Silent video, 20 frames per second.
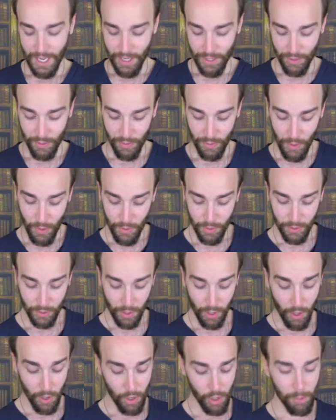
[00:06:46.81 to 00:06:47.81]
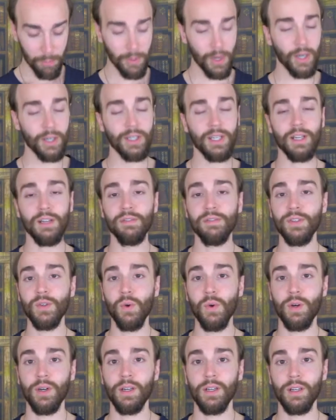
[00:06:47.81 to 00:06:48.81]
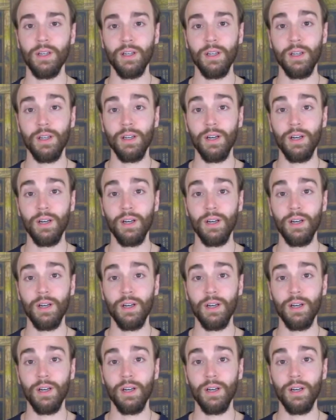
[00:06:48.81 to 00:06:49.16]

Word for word: So those are all part of your